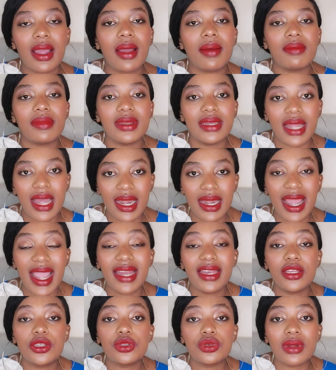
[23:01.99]
i'm done
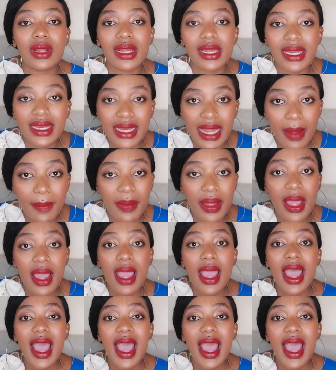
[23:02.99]
i need to clean up